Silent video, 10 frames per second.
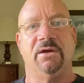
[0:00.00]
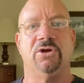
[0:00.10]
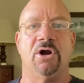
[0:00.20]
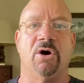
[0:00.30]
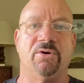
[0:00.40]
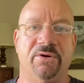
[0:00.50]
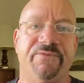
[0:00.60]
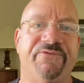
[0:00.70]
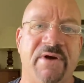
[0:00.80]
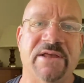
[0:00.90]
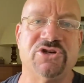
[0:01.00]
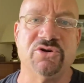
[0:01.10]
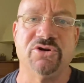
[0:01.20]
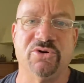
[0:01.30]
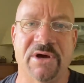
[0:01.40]
you know, friends
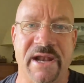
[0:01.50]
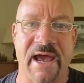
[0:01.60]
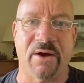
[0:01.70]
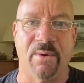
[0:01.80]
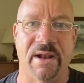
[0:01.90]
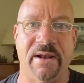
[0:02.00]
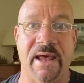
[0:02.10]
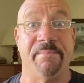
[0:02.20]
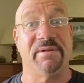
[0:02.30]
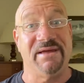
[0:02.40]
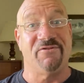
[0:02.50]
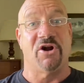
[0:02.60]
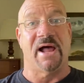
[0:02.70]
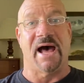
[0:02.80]
you connect with. And believe it or